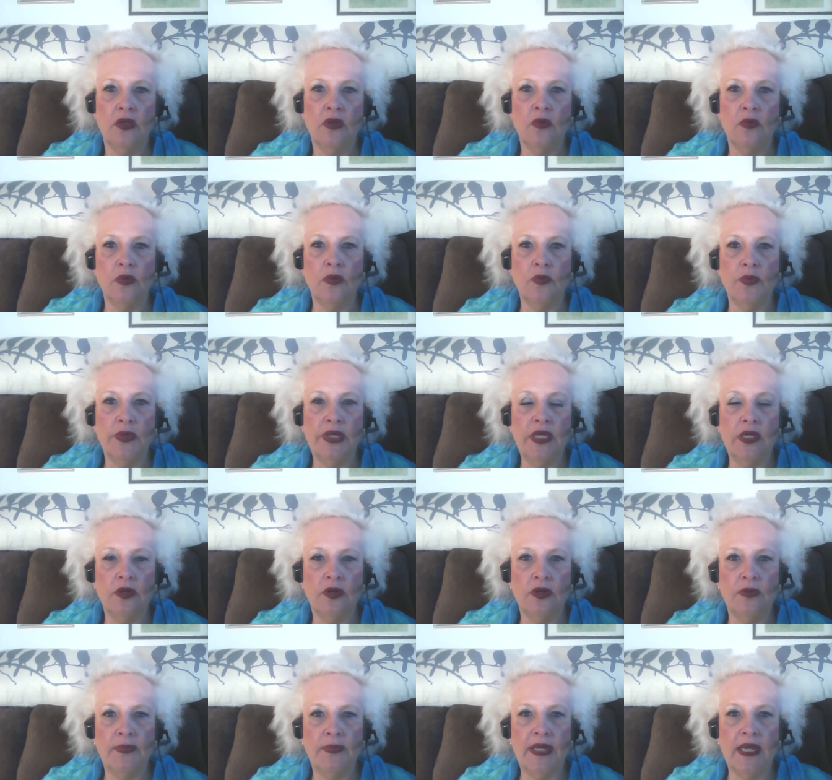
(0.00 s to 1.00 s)
When we
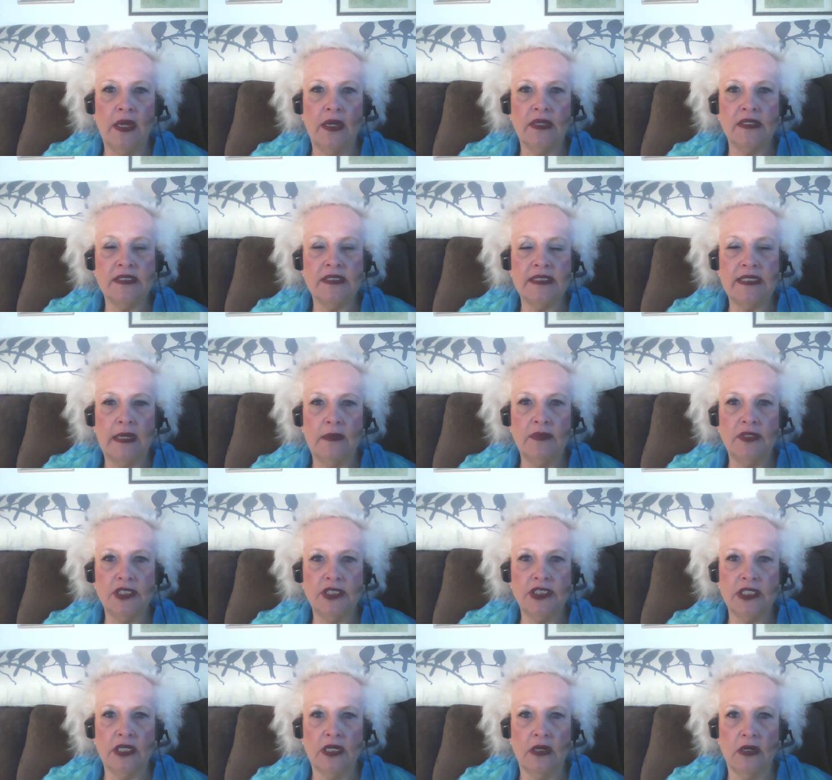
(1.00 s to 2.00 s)
go about
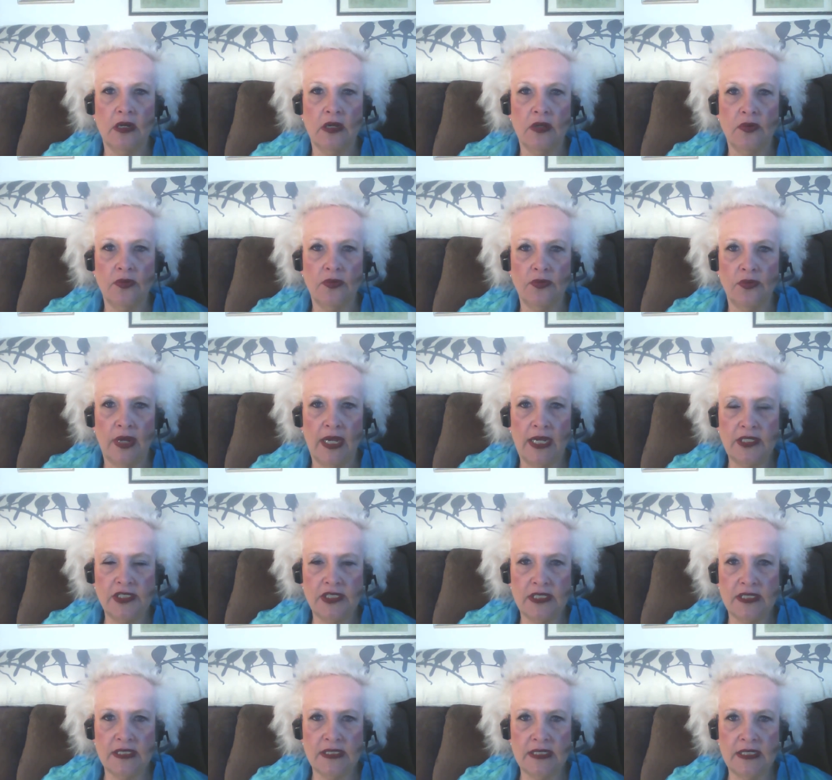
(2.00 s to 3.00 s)
establishing our own
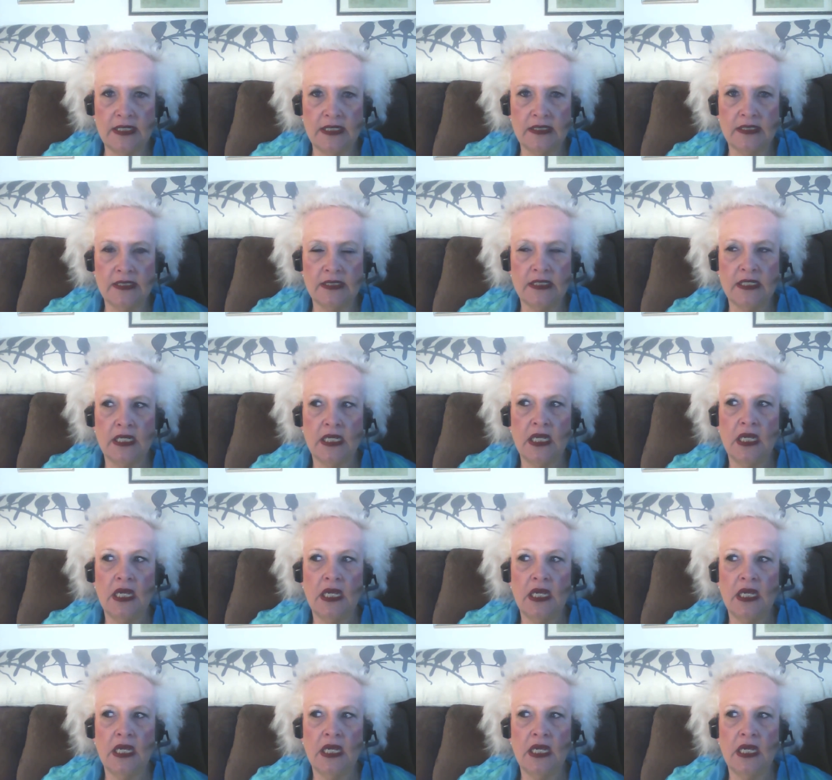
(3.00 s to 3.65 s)
righteousness,